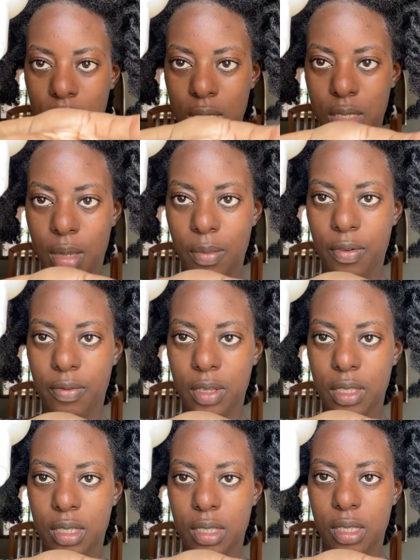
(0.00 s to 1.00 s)
some of
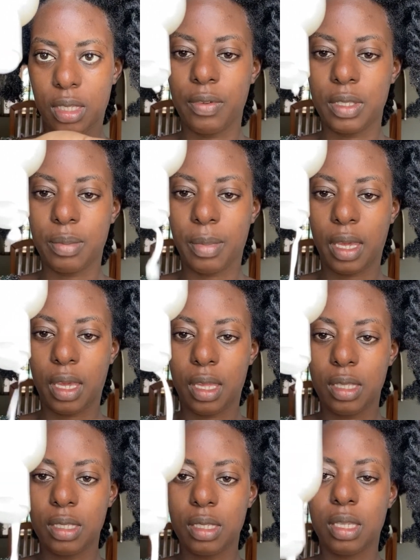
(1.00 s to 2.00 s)
it into my
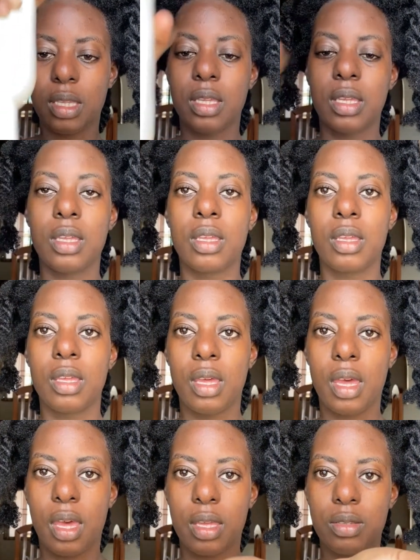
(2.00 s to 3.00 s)
hands,
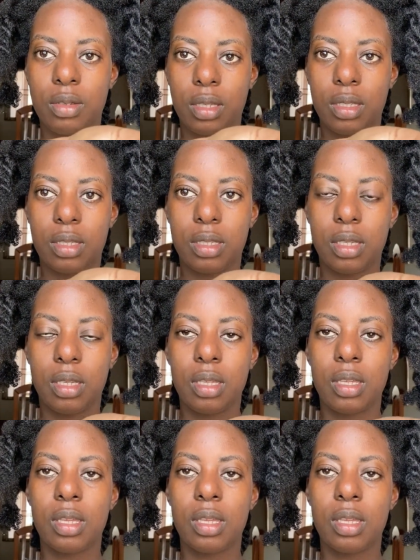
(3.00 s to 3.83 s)
as you can see.